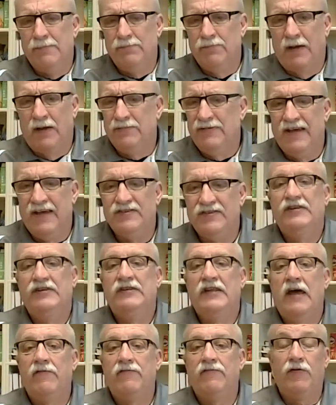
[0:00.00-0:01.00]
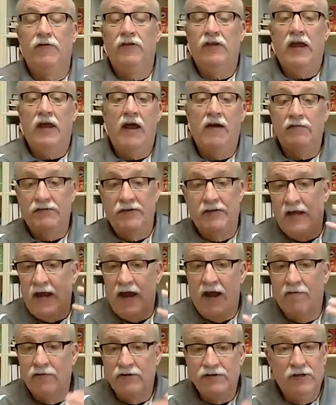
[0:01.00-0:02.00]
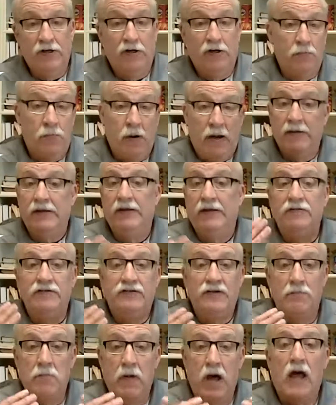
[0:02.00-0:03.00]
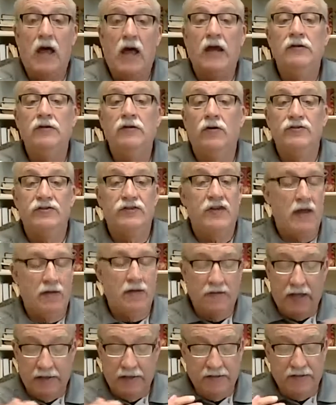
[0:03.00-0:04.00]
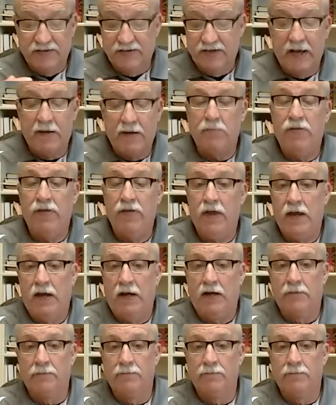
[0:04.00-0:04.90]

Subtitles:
I'm guessing that to the average ear and probably even to mine, those sound like the same thing.